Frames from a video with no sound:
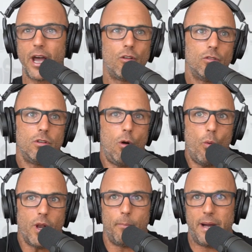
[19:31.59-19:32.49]
I don't know
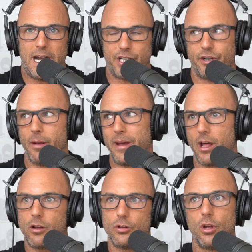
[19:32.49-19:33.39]
what I'm passionate
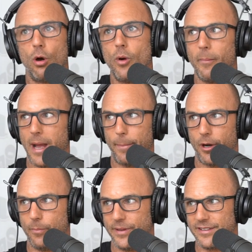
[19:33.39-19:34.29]
about. I don't know what my
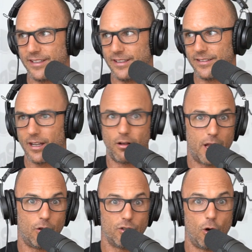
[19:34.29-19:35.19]
purpose is. I don't,
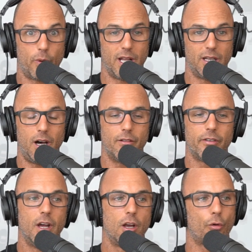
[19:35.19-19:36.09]
I don't know what I
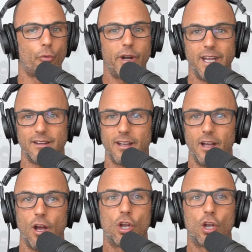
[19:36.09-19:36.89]
love. Great.